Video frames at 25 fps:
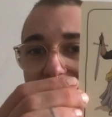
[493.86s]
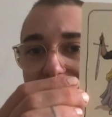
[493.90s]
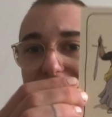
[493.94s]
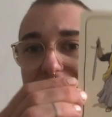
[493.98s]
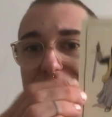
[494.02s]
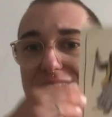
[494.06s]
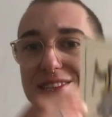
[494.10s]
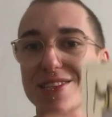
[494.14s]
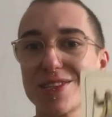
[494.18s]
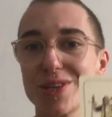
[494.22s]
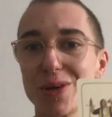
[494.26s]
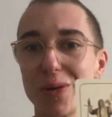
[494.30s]

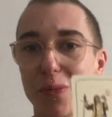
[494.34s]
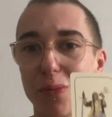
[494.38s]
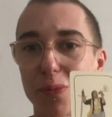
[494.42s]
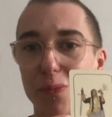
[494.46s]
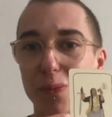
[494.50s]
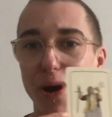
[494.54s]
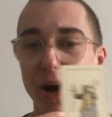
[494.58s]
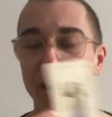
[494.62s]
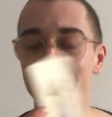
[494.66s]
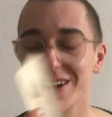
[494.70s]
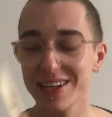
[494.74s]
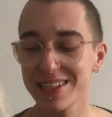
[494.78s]

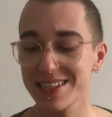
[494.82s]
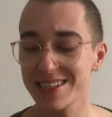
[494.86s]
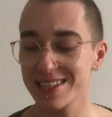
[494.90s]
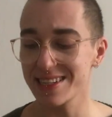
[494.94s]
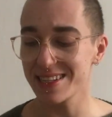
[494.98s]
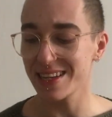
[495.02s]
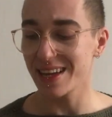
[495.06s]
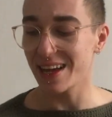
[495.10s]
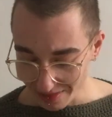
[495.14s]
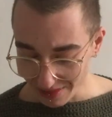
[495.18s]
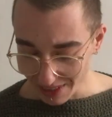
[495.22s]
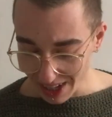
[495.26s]
soapbox.
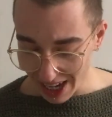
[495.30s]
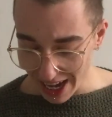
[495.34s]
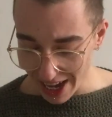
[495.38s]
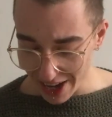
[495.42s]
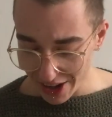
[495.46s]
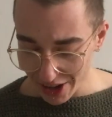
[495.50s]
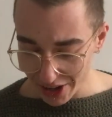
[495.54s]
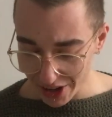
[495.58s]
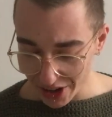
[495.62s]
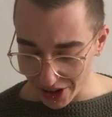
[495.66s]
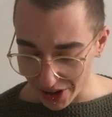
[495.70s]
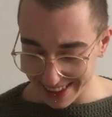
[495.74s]
I
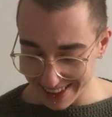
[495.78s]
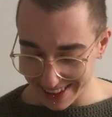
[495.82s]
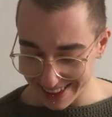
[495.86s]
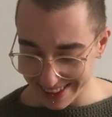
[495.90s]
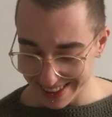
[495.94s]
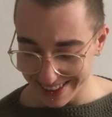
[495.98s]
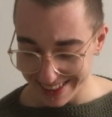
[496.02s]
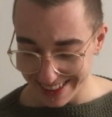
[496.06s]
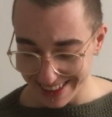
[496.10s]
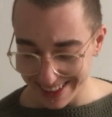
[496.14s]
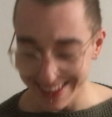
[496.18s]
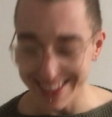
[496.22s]
don't know.
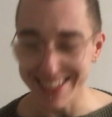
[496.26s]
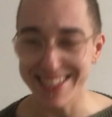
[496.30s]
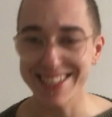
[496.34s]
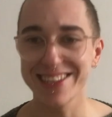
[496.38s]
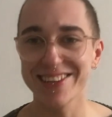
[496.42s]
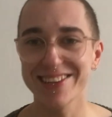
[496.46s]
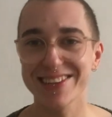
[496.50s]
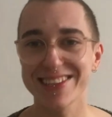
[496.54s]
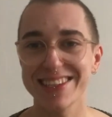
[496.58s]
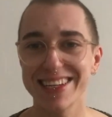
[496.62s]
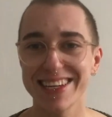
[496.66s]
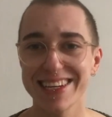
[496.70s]
This
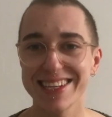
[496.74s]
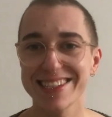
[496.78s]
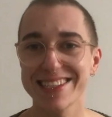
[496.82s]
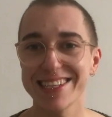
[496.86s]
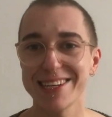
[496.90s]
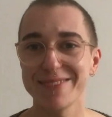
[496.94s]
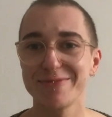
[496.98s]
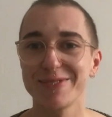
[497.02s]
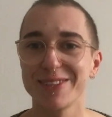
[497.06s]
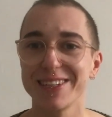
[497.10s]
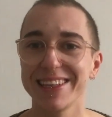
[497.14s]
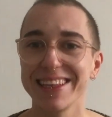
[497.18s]
looks like
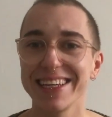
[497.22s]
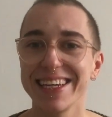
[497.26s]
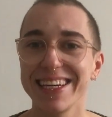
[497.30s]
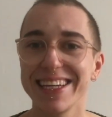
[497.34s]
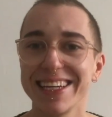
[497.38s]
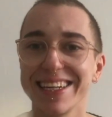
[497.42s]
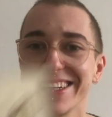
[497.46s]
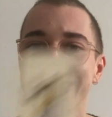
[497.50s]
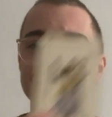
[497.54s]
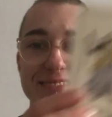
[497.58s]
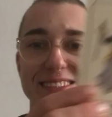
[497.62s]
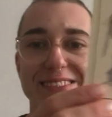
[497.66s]
someone
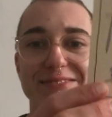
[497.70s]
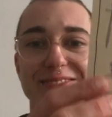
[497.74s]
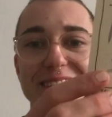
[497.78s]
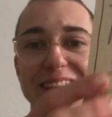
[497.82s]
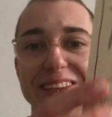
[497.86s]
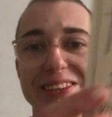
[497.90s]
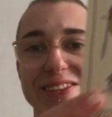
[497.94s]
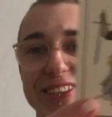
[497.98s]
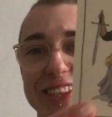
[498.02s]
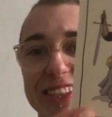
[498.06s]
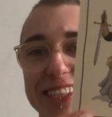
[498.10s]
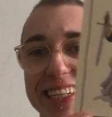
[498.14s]
leading a
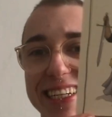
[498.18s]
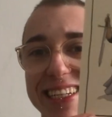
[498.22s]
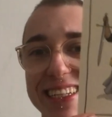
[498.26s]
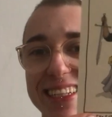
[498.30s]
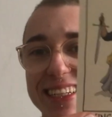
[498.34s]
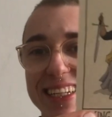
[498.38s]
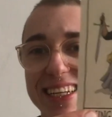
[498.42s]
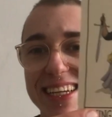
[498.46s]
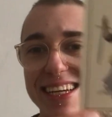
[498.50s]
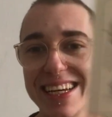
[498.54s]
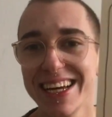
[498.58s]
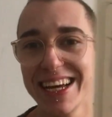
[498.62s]
revolution.
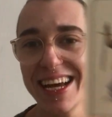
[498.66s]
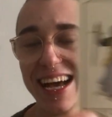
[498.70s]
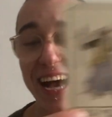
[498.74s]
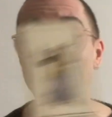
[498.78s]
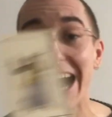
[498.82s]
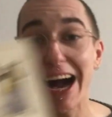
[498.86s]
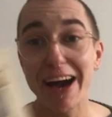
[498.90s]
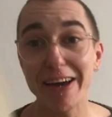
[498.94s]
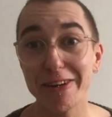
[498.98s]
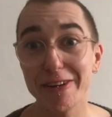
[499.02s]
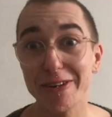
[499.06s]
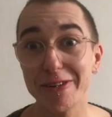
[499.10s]

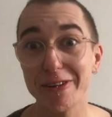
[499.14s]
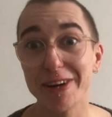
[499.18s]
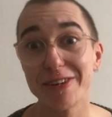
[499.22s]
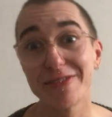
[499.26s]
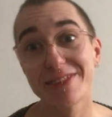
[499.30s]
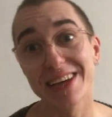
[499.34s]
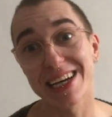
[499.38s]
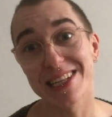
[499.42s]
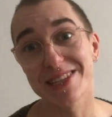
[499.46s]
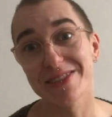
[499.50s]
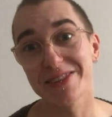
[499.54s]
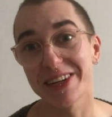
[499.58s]
I don't know if
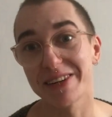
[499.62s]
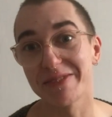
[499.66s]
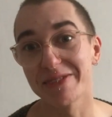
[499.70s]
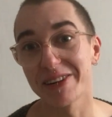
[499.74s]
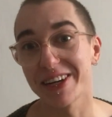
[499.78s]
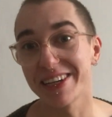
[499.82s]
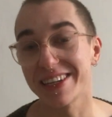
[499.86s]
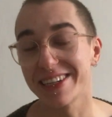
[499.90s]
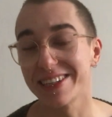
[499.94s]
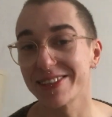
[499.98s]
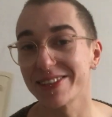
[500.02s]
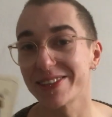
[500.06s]
that's what I'm
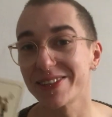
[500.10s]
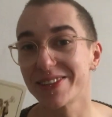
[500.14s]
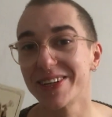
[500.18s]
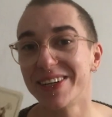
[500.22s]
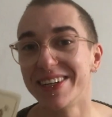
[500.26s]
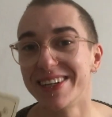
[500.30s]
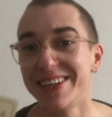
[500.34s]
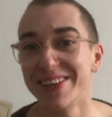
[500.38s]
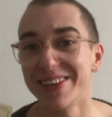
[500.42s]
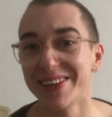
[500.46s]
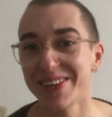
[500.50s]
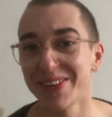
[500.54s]
gonna do
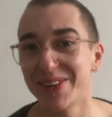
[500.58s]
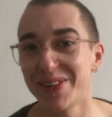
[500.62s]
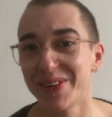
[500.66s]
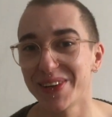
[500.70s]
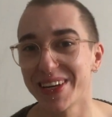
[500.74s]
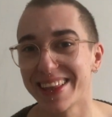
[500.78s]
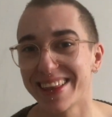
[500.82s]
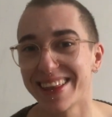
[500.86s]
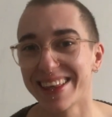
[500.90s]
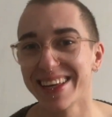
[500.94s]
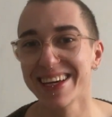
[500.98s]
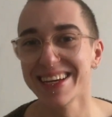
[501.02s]

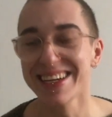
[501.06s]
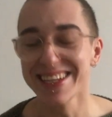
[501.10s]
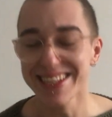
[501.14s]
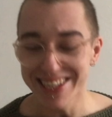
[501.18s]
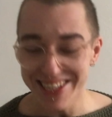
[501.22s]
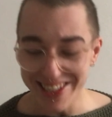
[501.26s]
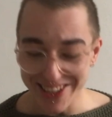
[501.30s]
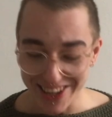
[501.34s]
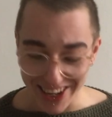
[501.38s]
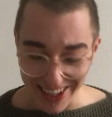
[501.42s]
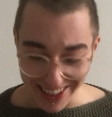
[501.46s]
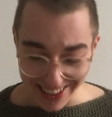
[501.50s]
with
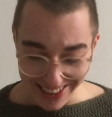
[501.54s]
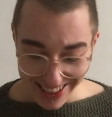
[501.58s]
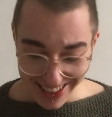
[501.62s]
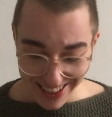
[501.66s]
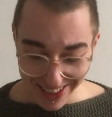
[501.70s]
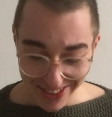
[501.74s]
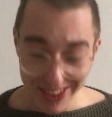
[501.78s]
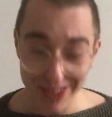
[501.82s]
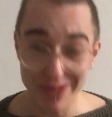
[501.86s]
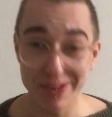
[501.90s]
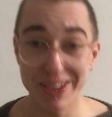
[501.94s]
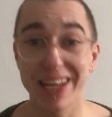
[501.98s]
starting this
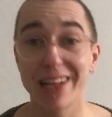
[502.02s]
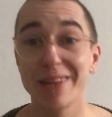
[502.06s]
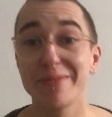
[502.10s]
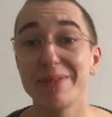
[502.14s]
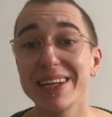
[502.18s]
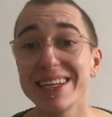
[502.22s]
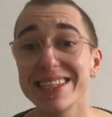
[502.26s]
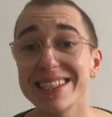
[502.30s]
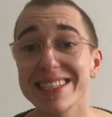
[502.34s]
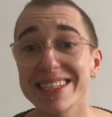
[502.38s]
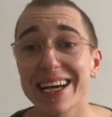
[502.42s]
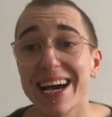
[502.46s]
YouTube channel, but
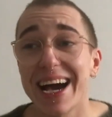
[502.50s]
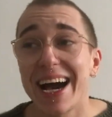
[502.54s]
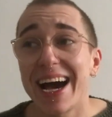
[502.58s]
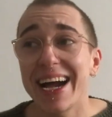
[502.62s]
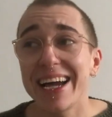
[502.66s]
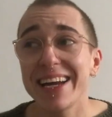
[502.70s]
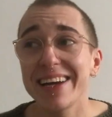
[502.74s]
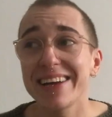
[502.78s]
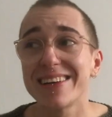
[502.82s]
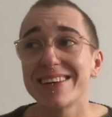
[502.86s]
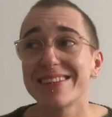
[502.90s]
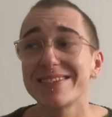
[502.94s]
it's
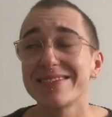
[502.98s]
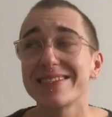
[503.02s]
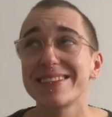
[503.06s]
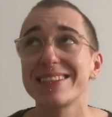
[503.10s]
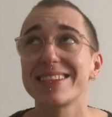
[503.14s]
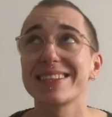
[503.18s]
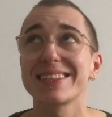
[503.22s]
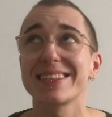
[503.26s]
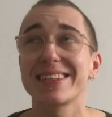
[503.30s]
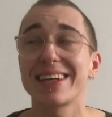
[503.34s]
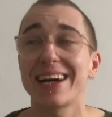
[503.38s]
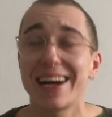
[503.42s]

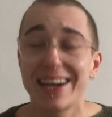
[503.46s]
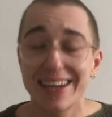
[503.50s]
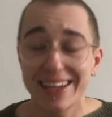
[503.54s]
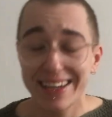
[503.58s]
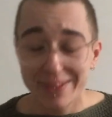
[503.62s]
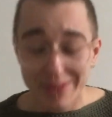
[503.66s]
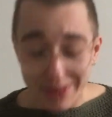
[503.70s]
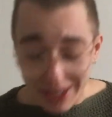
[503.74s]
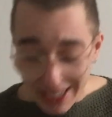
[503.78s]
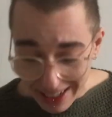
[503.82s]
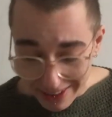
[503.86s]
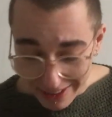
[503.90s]

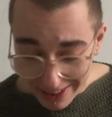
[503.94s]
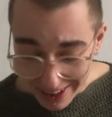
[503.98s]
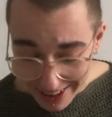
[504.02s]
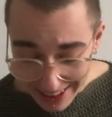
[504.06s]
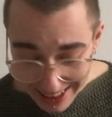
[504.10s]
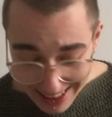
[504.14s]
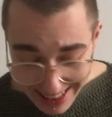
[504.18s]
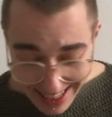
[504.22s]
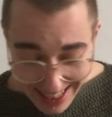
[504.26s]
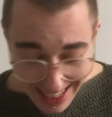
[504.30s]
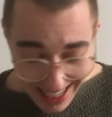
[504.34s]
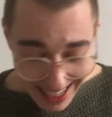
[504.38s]
whatever.
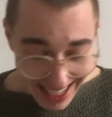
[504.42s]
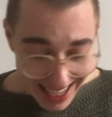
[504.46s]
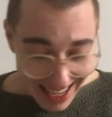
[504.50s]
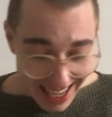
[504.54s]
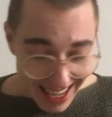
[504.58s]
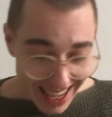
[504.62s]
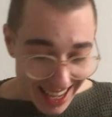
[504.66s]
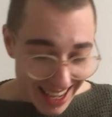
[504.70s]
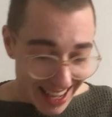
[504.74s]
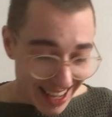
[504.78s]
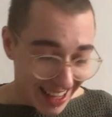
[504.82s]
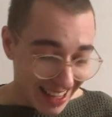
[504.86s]

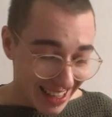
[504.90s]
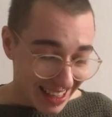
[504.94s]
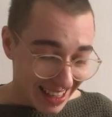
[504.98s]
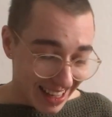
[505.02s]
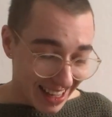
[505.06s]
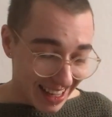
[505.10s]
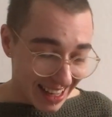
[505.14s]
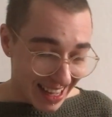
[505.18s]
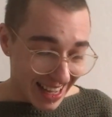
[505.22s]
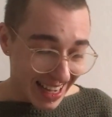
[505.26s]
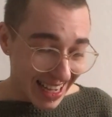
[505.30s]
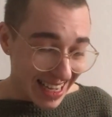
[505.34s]

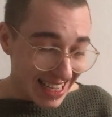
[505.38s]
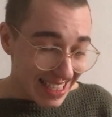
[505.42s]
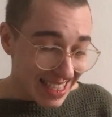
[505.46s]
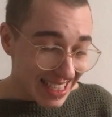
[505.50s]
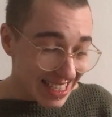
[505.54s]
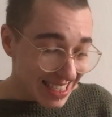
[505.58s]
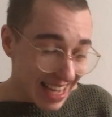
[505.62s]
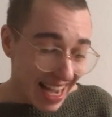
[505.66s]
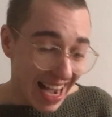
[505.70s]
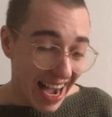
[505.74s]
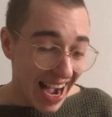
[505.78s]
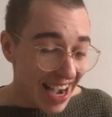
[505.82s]
I guess it's
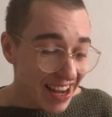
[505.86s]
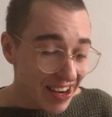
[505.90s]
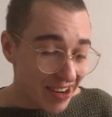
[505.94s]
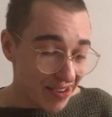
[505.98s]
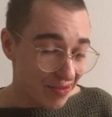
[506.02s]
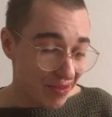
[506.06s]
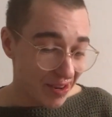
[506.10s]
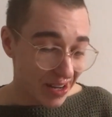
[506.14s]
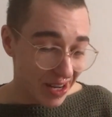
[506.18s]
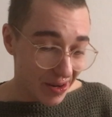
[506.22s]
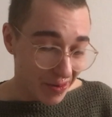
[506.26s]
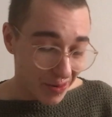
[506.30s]
kind of
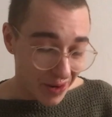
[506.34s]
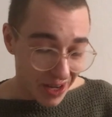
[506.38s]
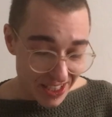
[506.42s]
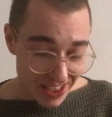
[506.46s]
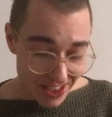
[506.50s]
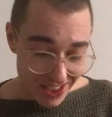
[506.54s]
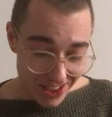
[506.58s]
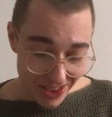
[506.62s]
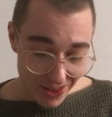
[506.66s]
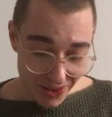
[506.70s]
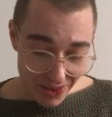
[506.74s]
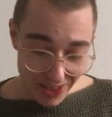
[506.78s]
what I want
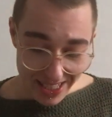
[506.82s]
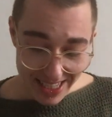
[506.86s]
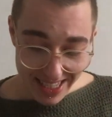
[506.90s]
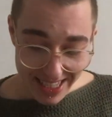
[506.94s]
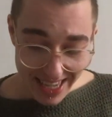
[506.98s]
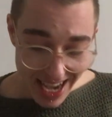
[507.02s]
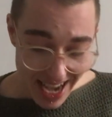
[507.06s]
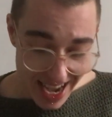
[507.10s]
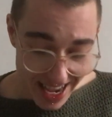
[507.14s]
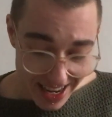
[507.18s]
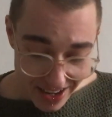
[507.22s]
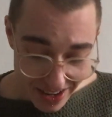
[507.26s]
to do. It's
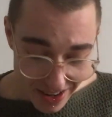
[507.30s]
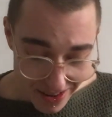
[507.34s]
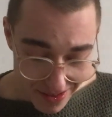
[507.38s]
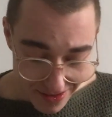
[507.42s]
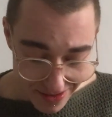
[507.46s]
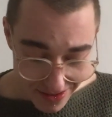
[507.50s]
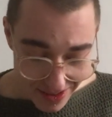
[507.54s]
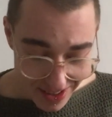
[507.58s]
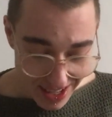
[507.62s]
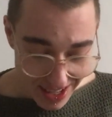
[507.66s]
kind of